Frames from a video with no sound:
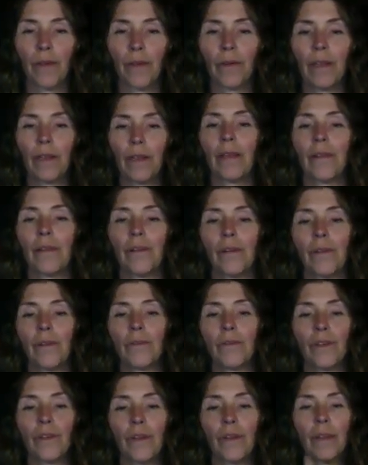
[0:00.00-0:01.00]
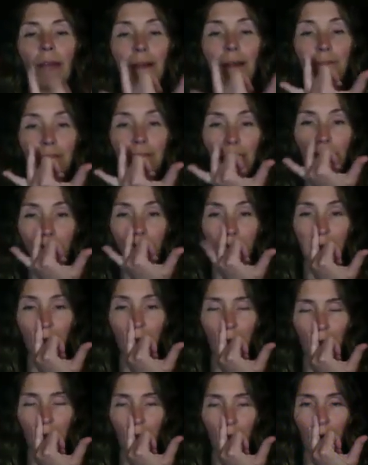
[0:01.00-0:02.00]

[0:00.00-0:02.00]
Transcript: You can either use your left hand